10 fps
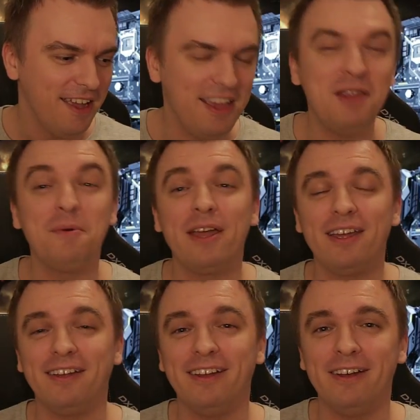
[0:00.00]

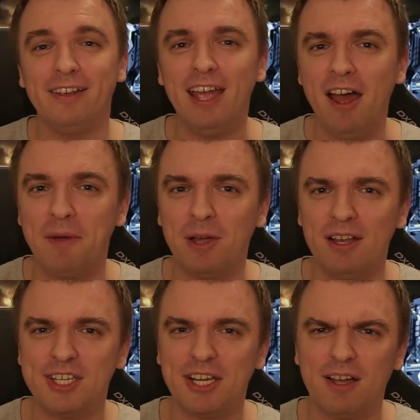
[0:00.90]
Anyway, uh, yeah, I'm
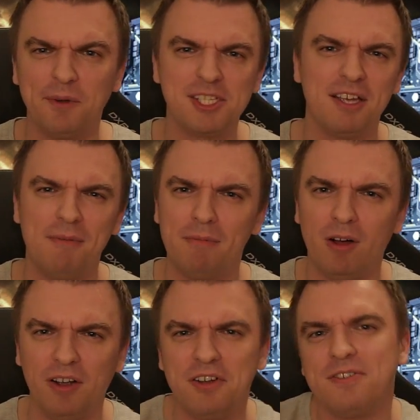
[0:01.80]
gonna check out
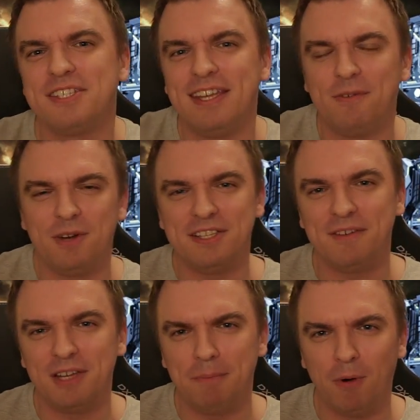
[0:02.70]
some other
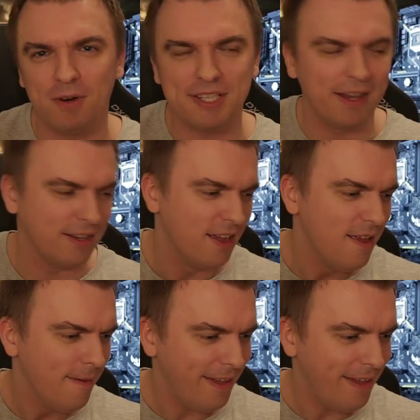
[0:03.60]
Z370 boards and